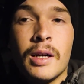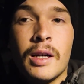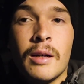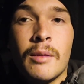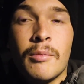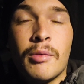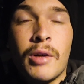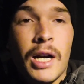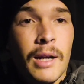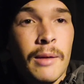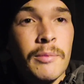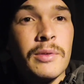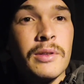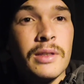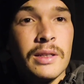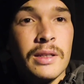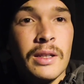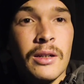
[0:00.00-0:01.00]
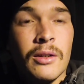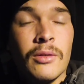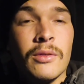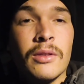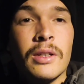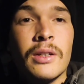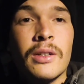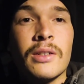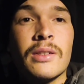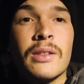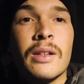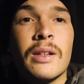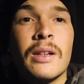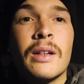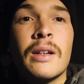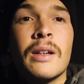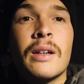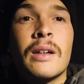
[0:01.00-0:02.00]
props, you know, there's
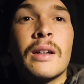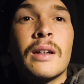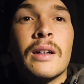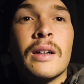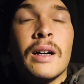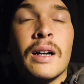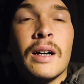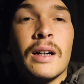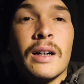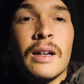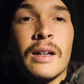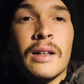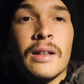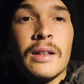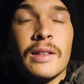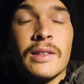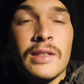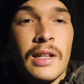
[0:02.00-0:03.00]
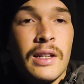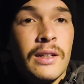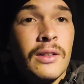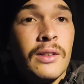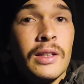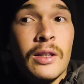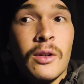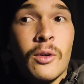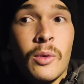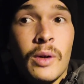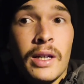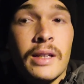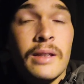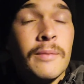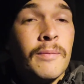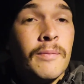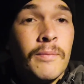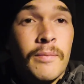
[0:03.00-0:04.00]
aesthetically quite
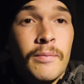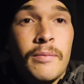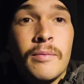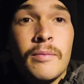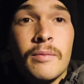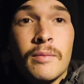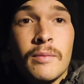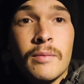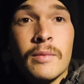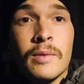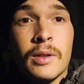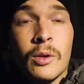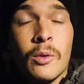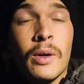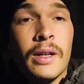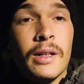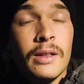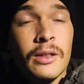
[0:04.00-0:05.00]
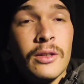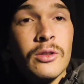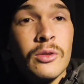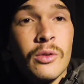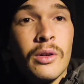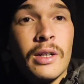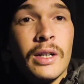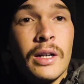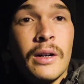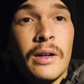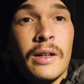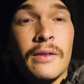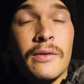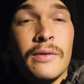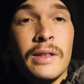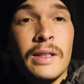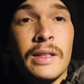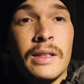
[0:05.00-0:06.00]
an extraordinary
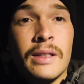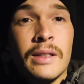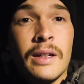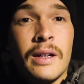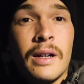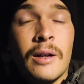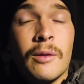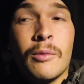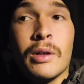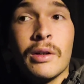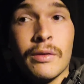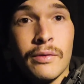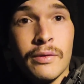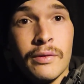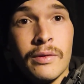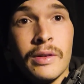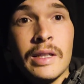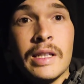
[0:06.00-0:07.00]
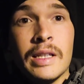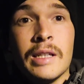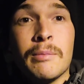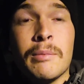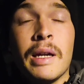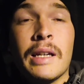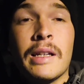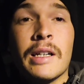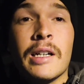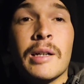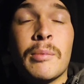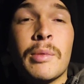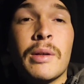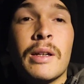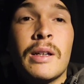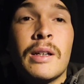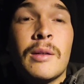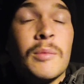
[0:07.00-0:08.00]
feat there with the makeup,
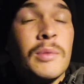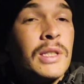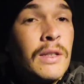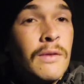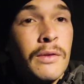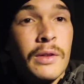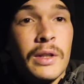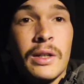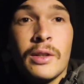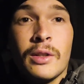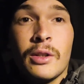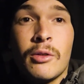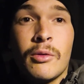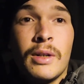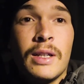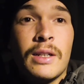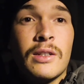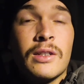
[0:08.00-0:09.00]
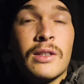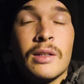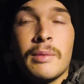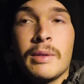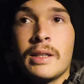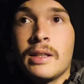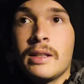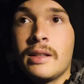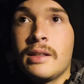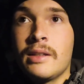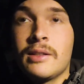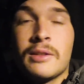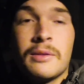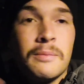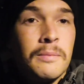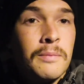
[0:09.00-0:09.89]
specifically on the Grinch. I mean, it is